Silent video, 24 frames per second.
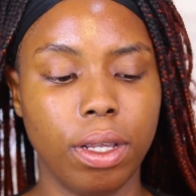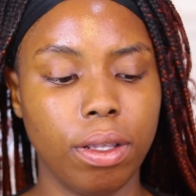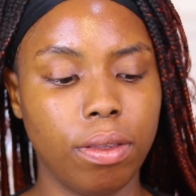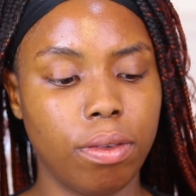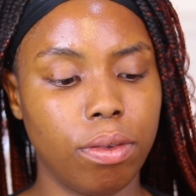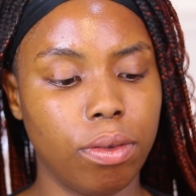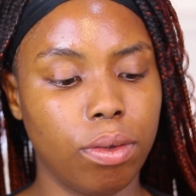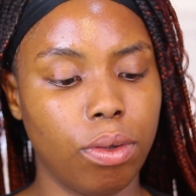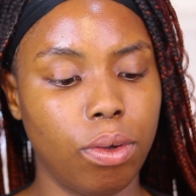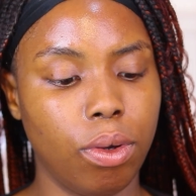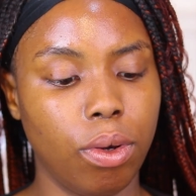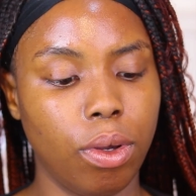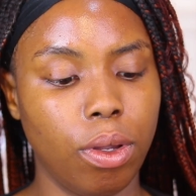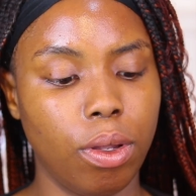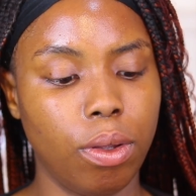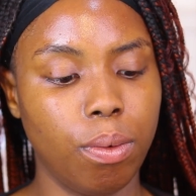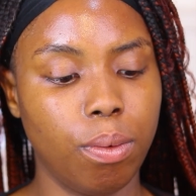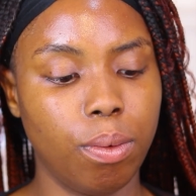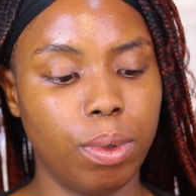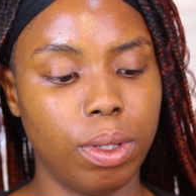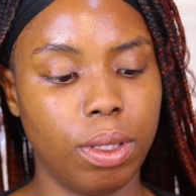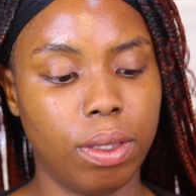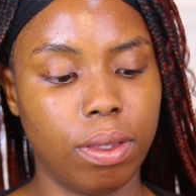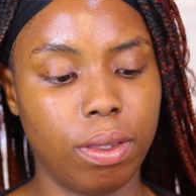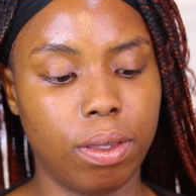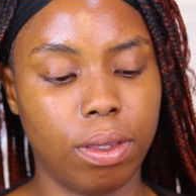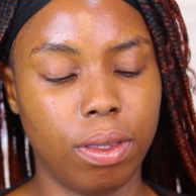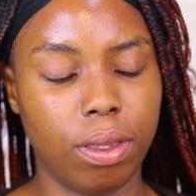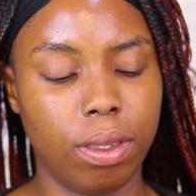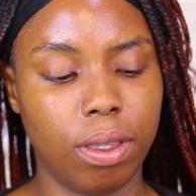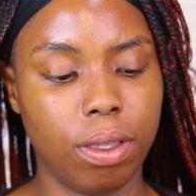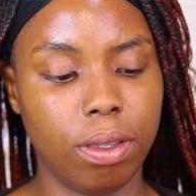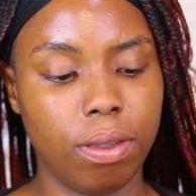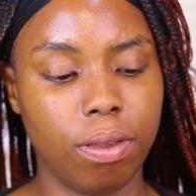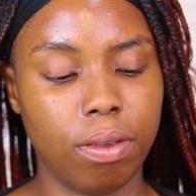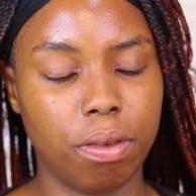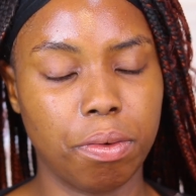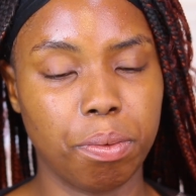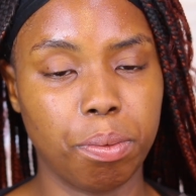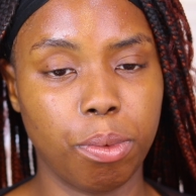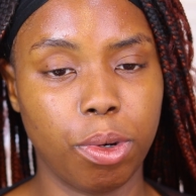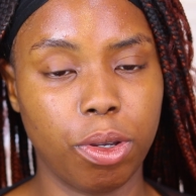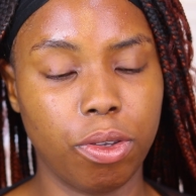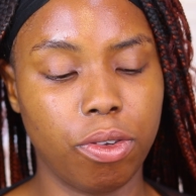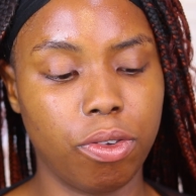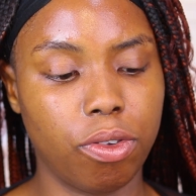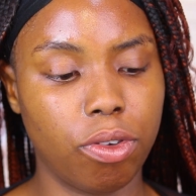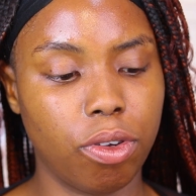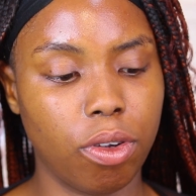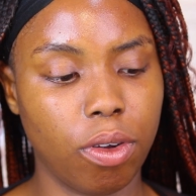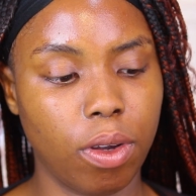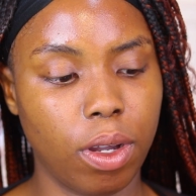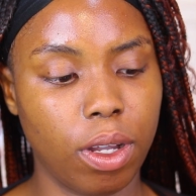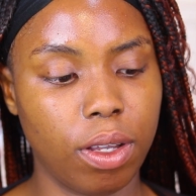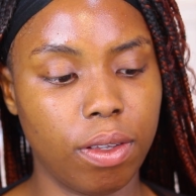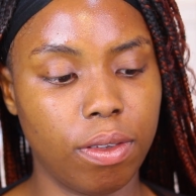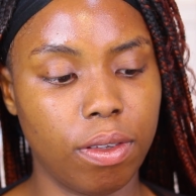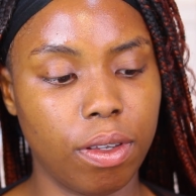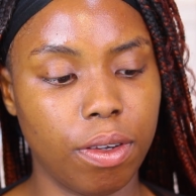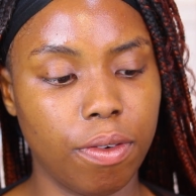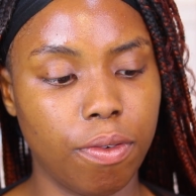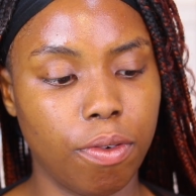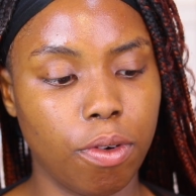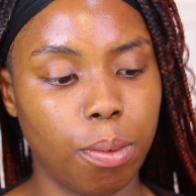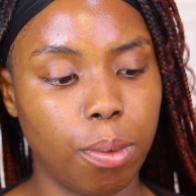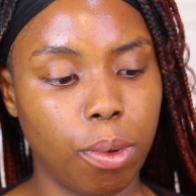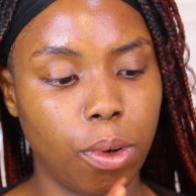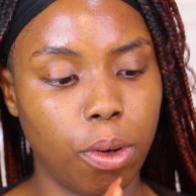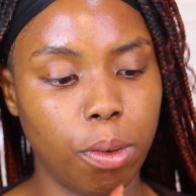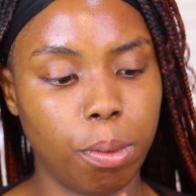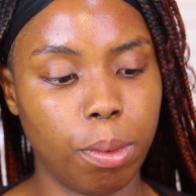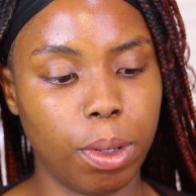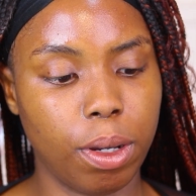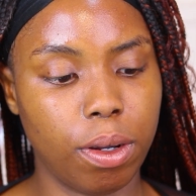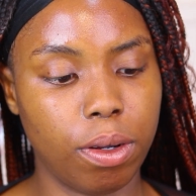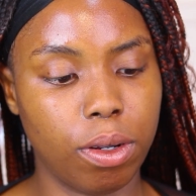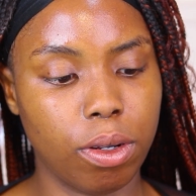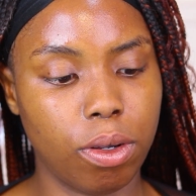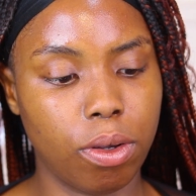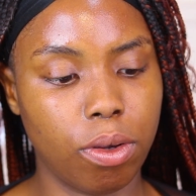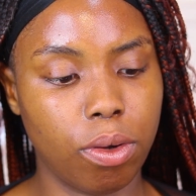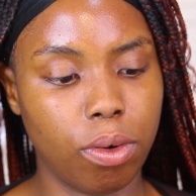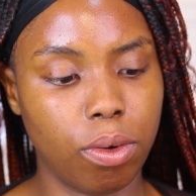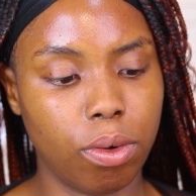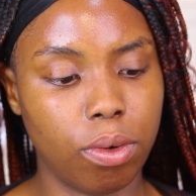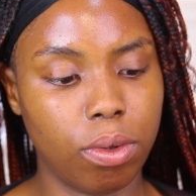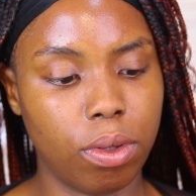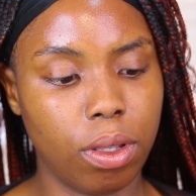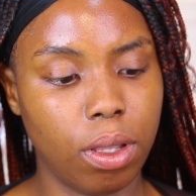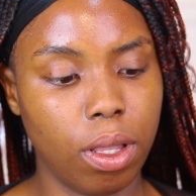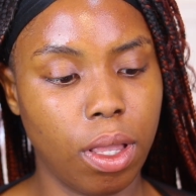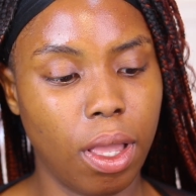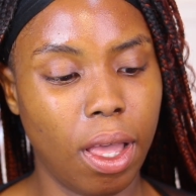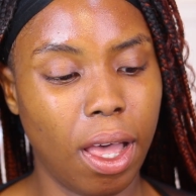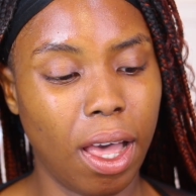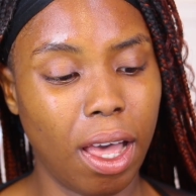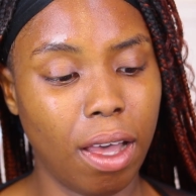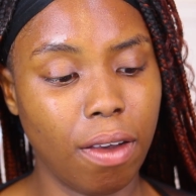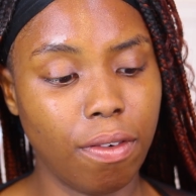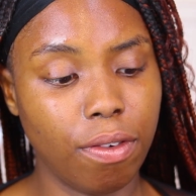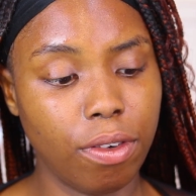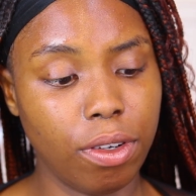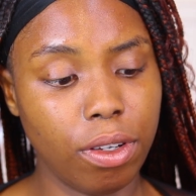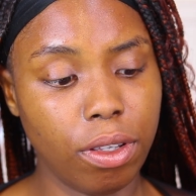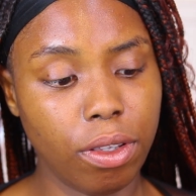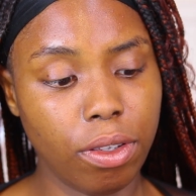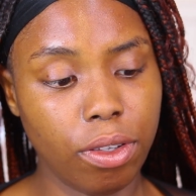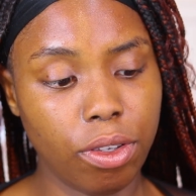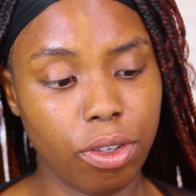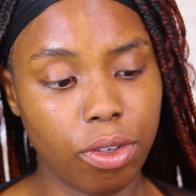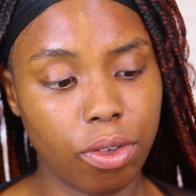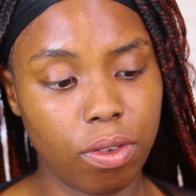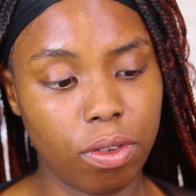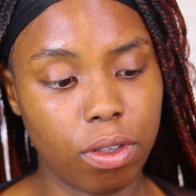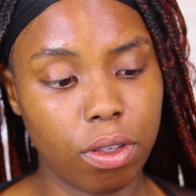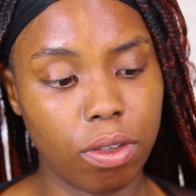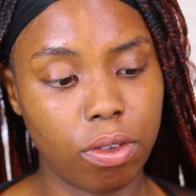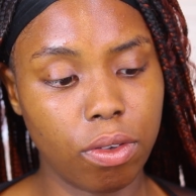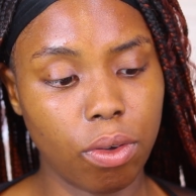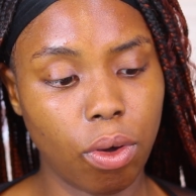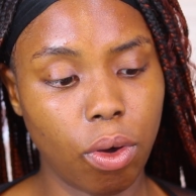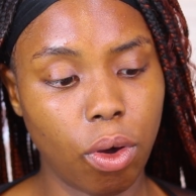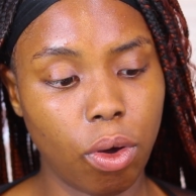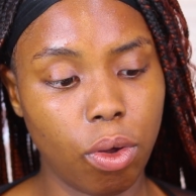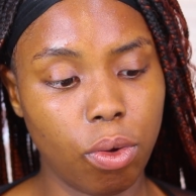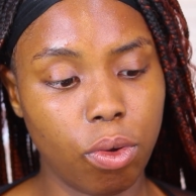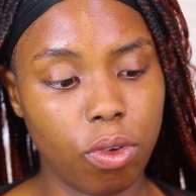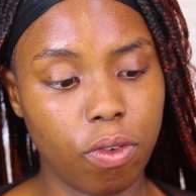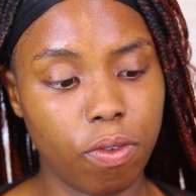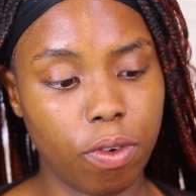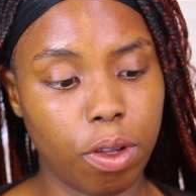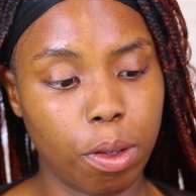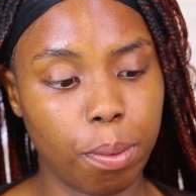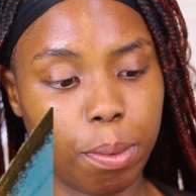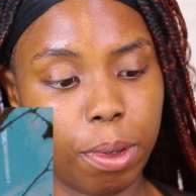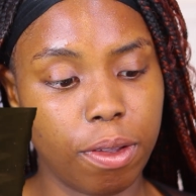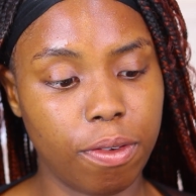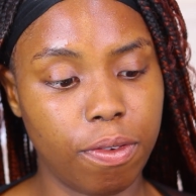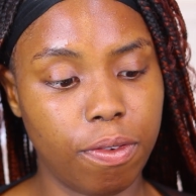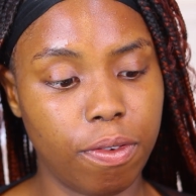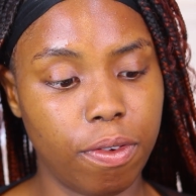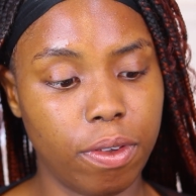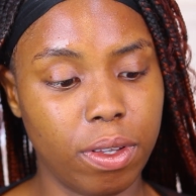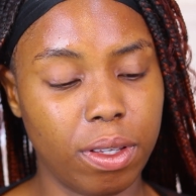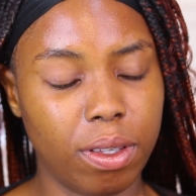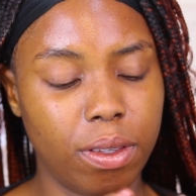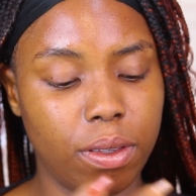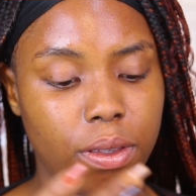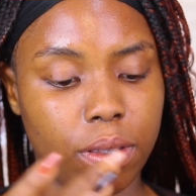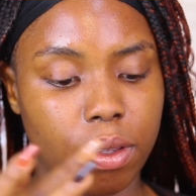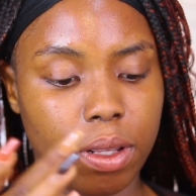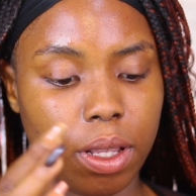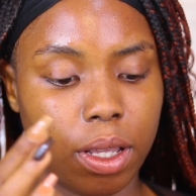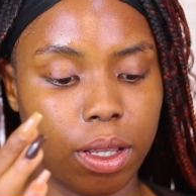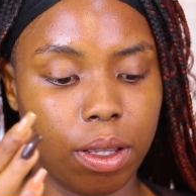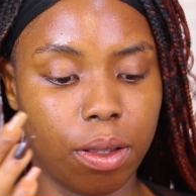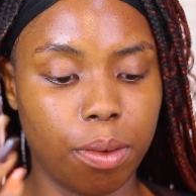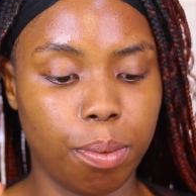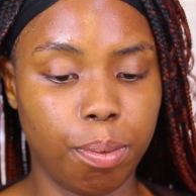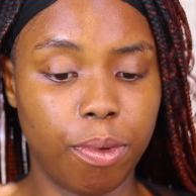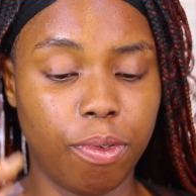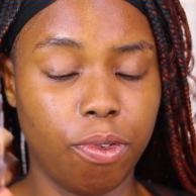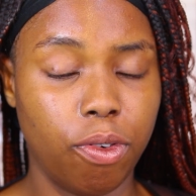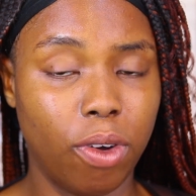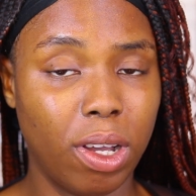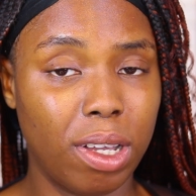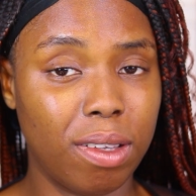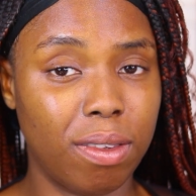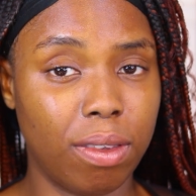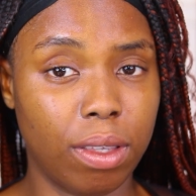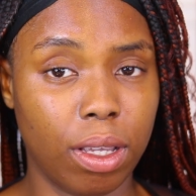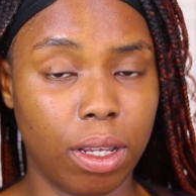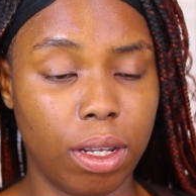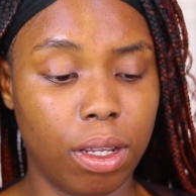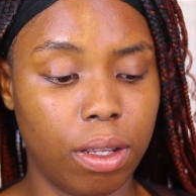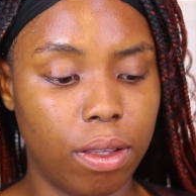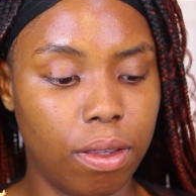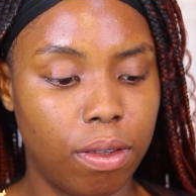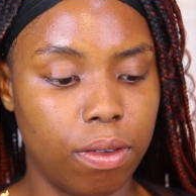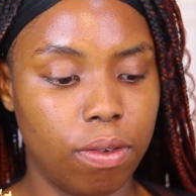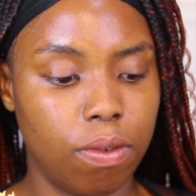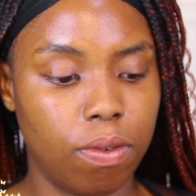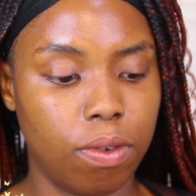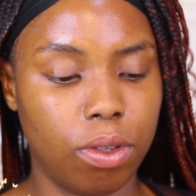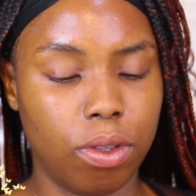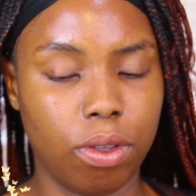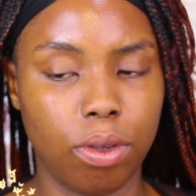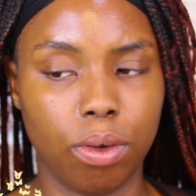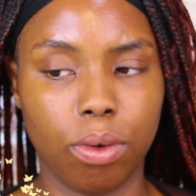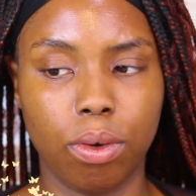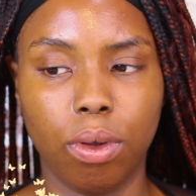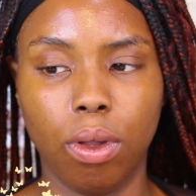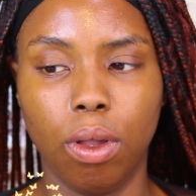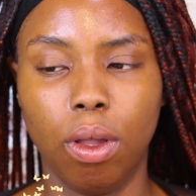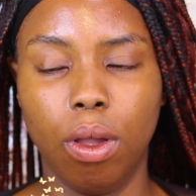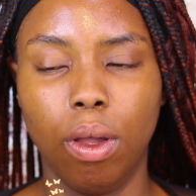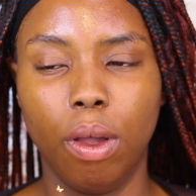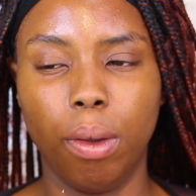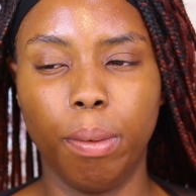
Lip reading: like to go in with this moisturizer from Omari Code. I really used it all over my face, like before I started this video.